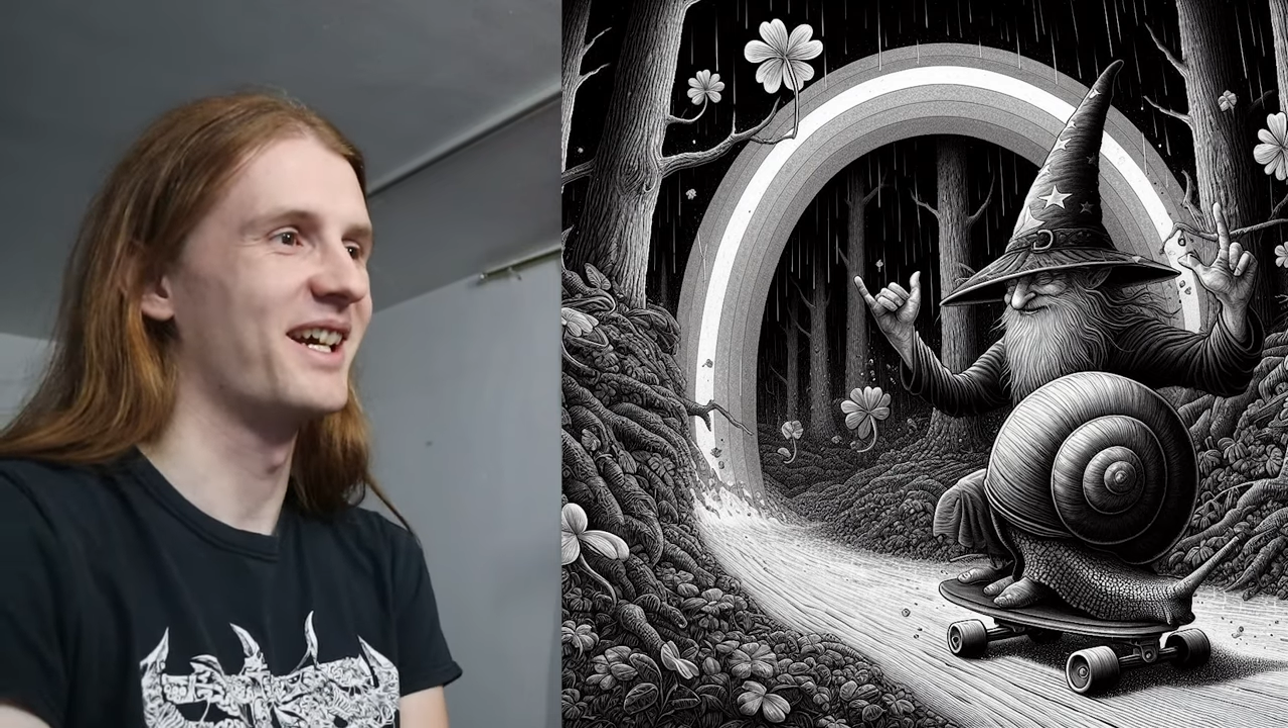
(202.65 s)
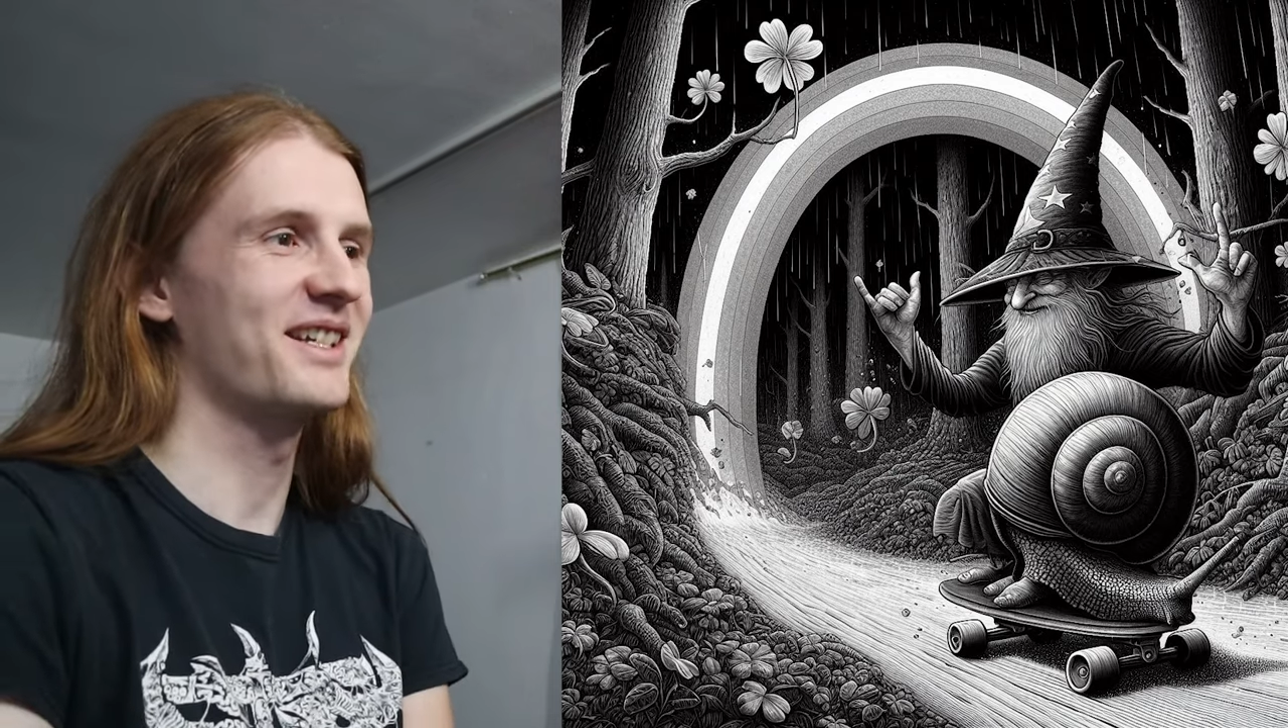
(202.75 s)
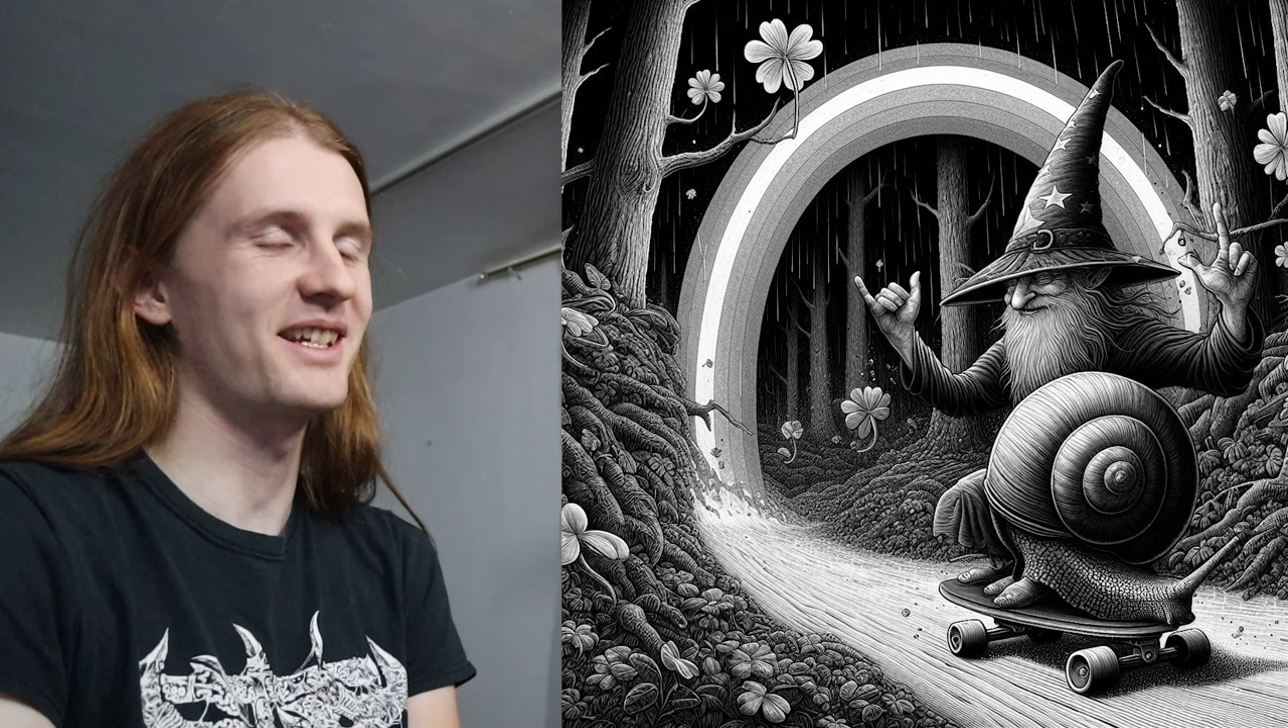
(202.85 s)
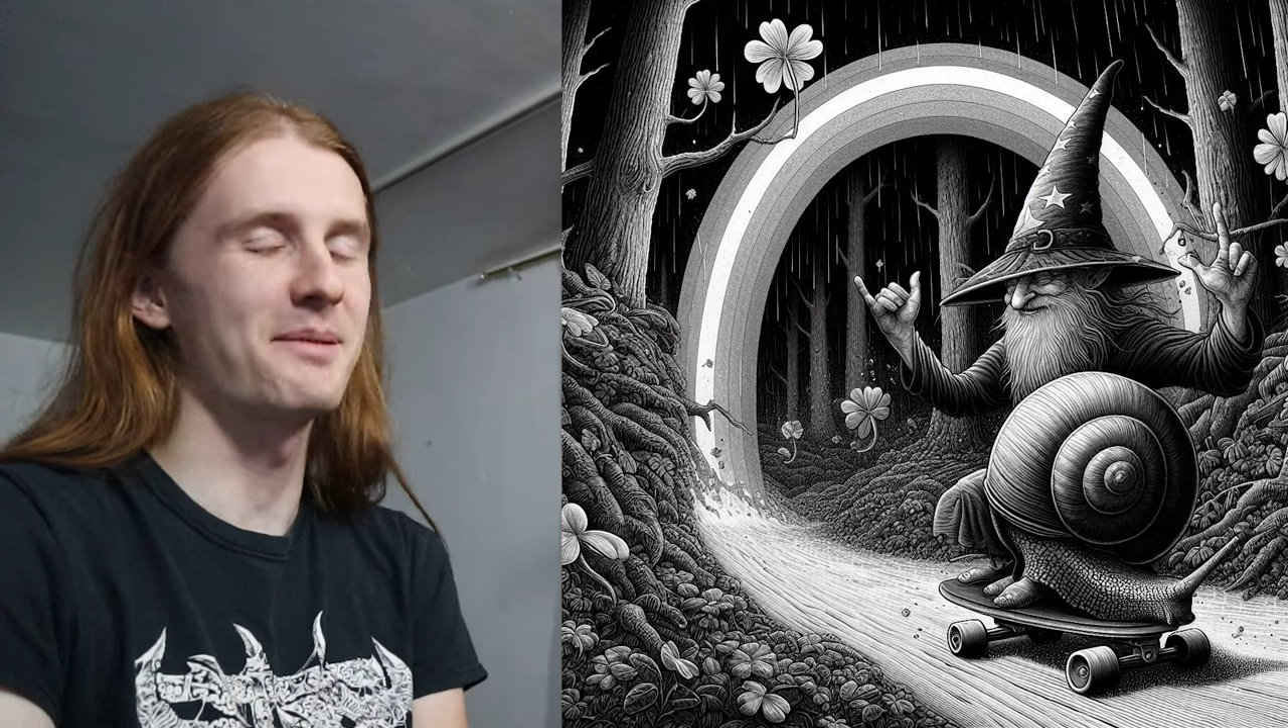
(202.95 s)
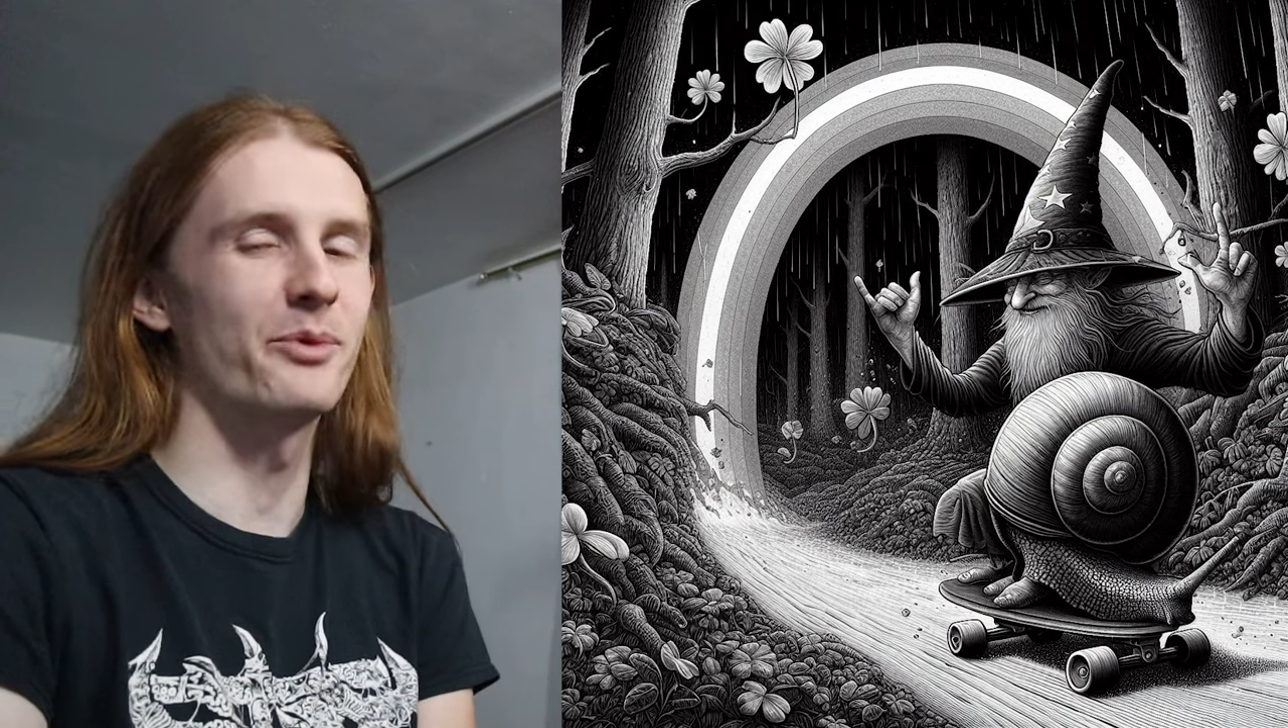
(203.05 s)

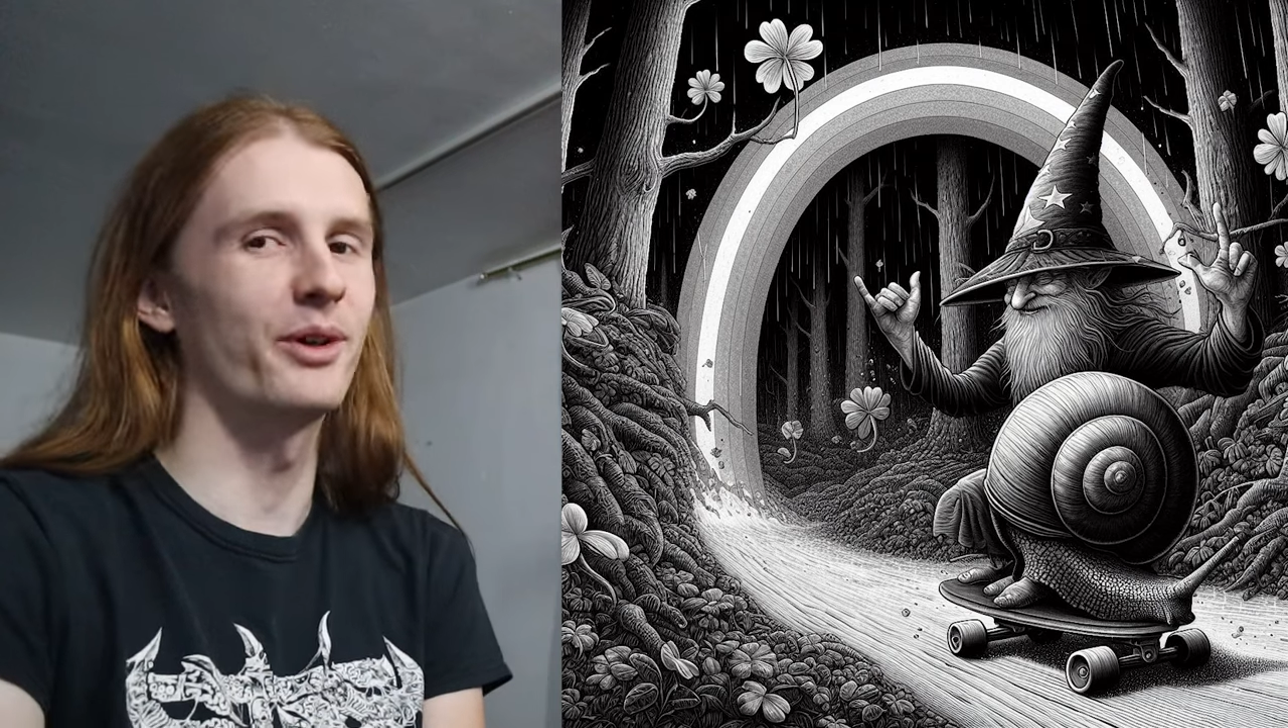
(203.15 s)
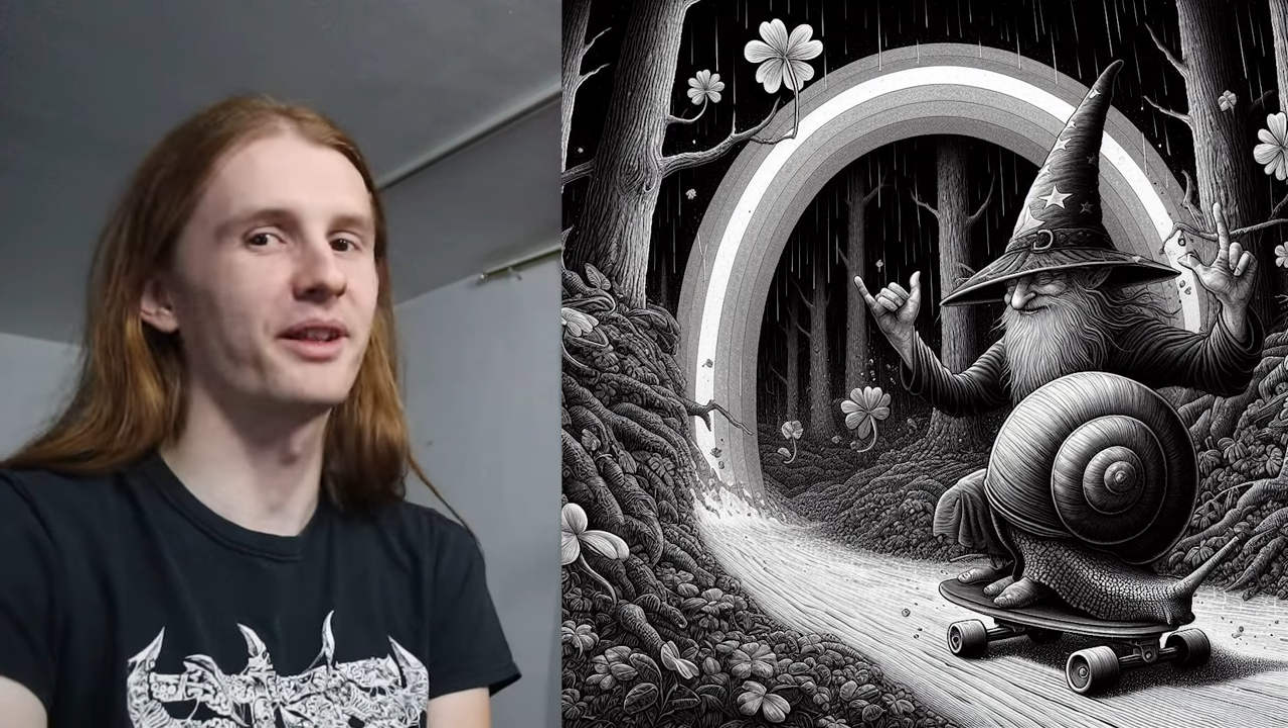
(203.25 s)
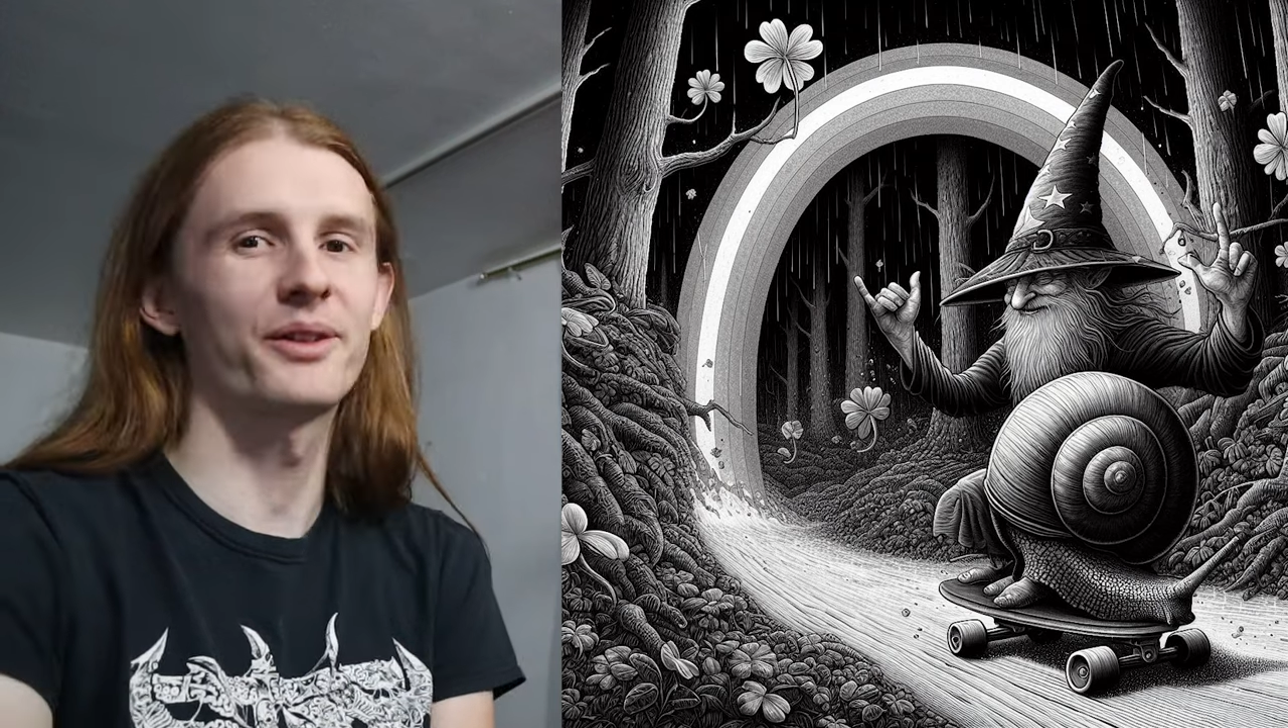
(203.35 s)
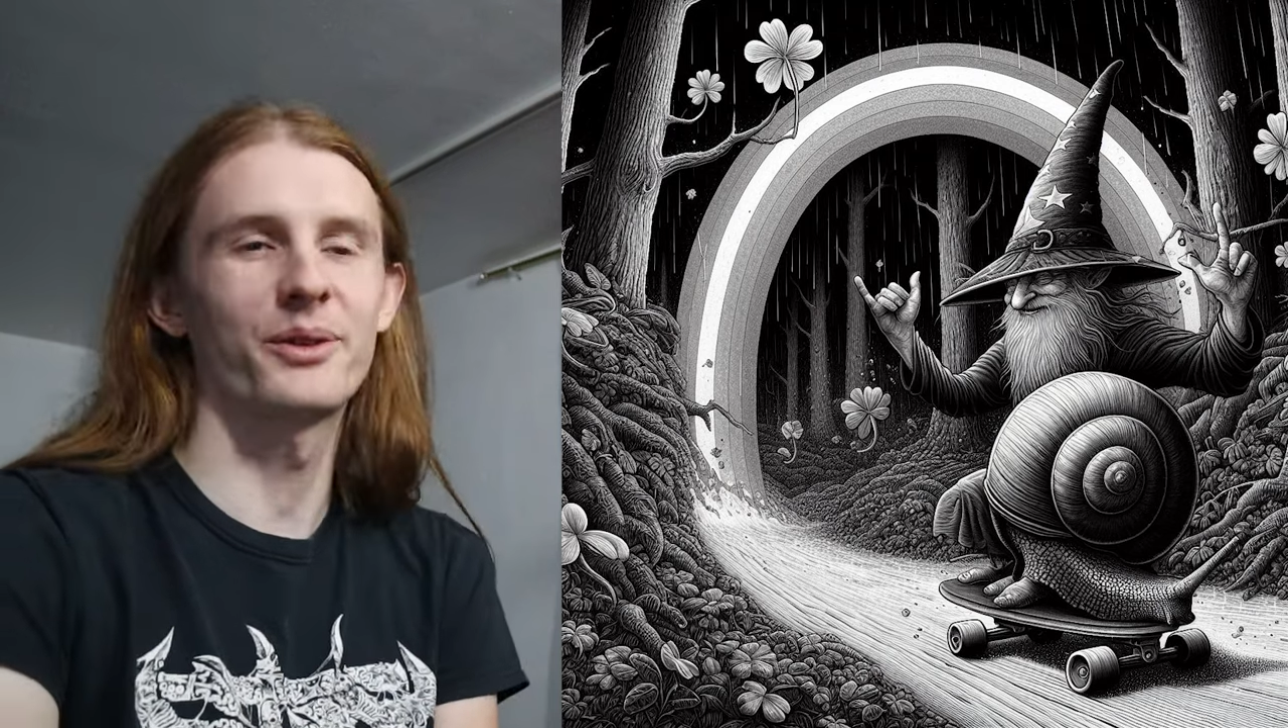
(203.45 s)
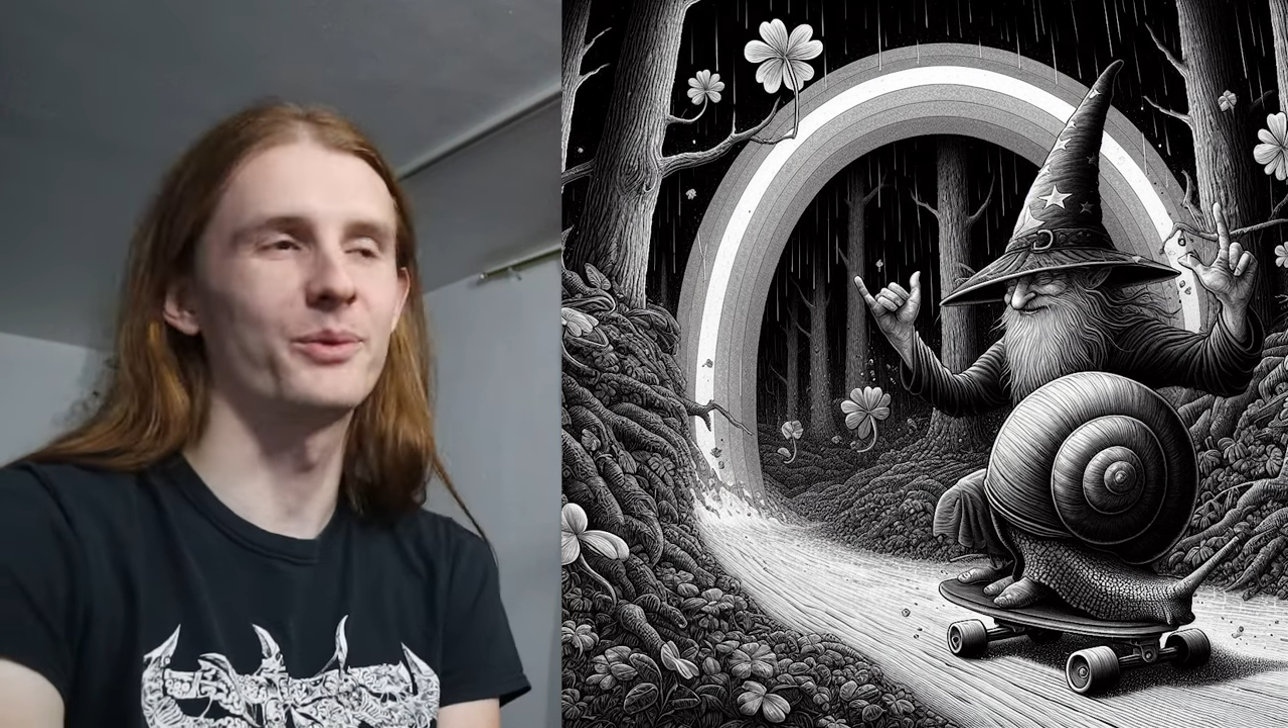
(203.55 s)

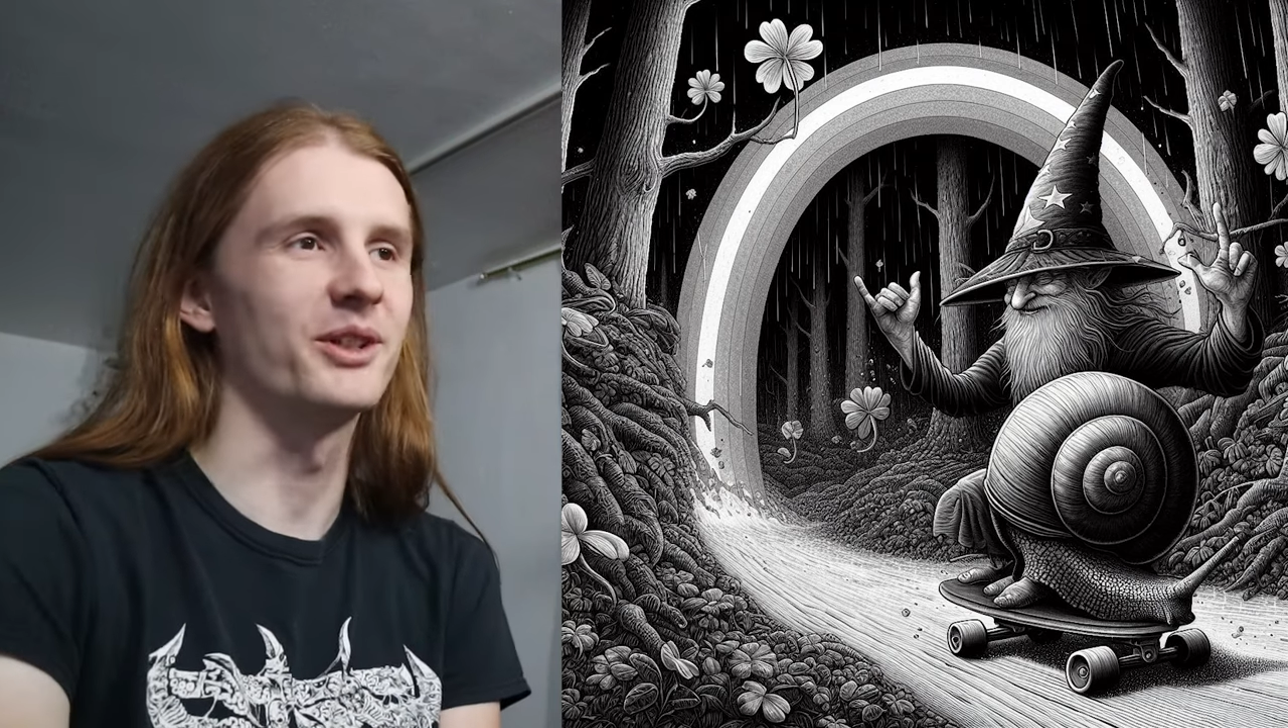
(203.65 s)
skateboarding through the